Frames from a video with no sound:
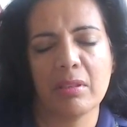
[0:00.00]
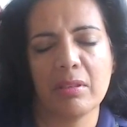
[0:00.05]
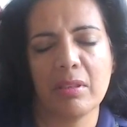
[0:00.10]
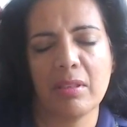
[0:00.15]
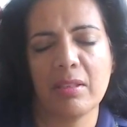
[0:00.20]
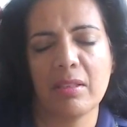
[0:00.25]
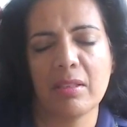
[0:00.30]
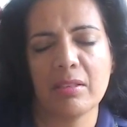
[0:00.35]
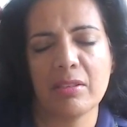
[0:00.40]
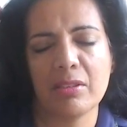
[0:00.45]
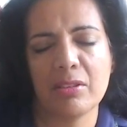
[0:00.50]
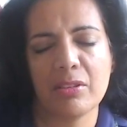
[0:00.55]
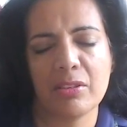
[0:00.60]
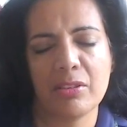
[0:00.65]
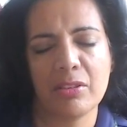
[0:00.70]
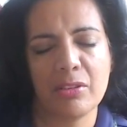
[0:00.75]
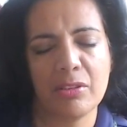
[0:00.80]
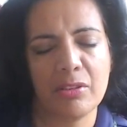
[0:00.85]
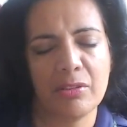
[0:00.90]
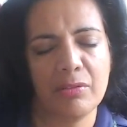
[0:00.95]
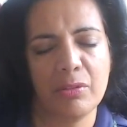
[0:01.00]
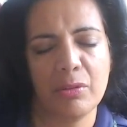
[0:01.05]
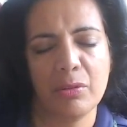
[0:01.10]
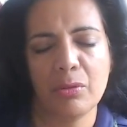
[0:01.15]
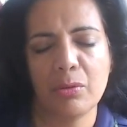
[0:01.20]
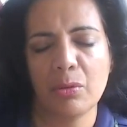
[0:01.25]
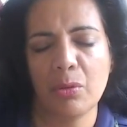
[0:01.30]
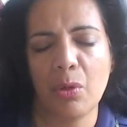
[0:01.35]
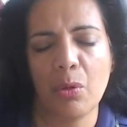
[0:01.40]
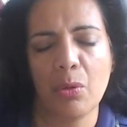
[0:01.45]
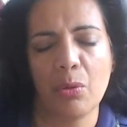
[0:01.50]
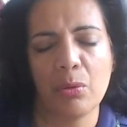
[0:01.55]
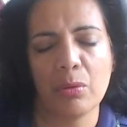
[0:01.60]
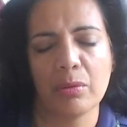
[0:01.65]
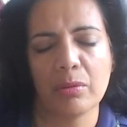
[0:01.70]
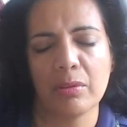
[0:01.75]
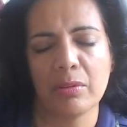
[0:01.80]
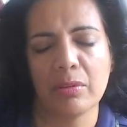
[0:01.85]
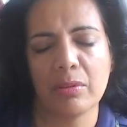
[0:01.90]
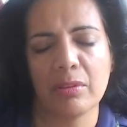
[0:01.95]
that doesn't serve you to
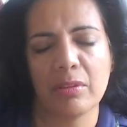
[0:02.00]
hold